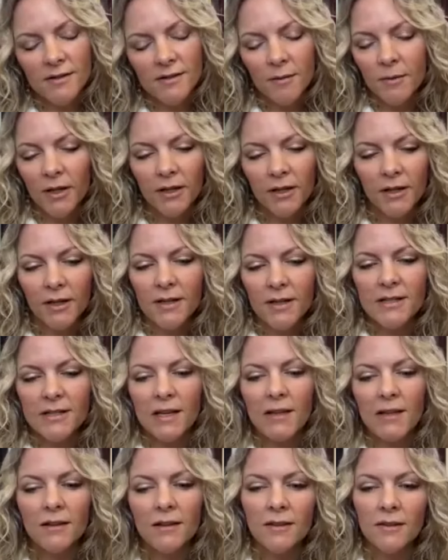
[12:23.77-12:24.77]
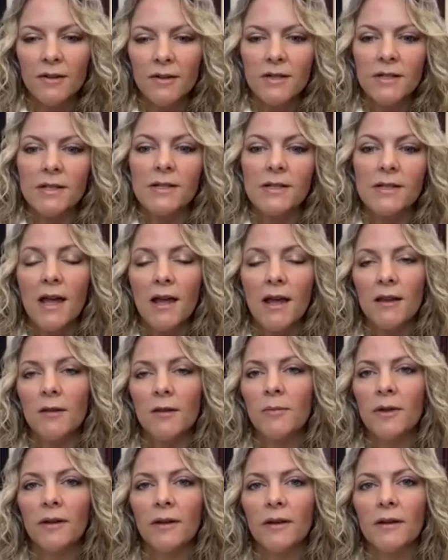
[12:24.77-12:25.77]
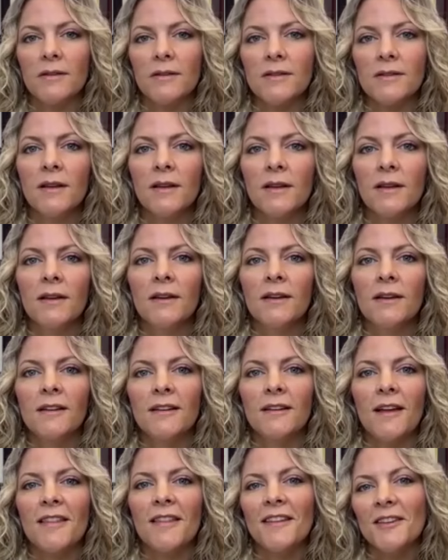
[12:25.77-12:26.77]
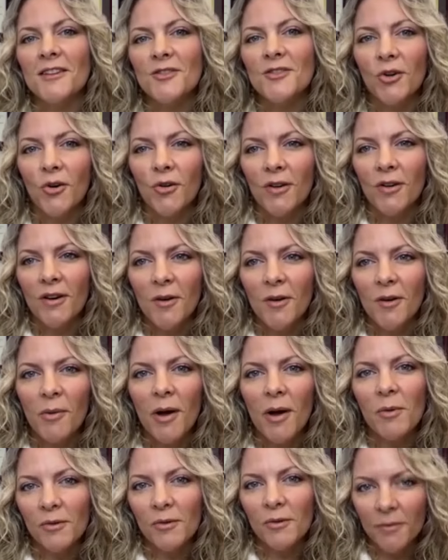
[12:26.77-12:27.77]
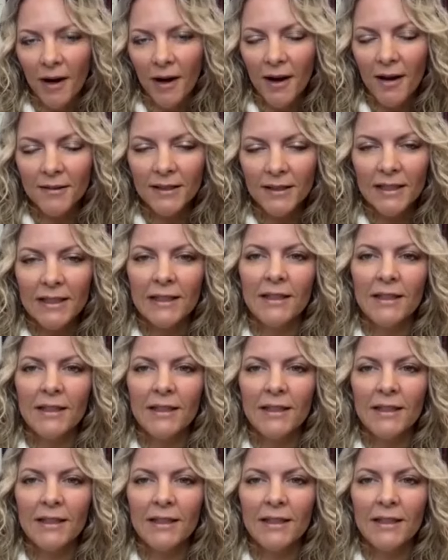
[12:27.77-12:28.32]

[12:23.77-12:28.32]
I'm not going to say that there isn't any, because nothing's grown in a bubble, right?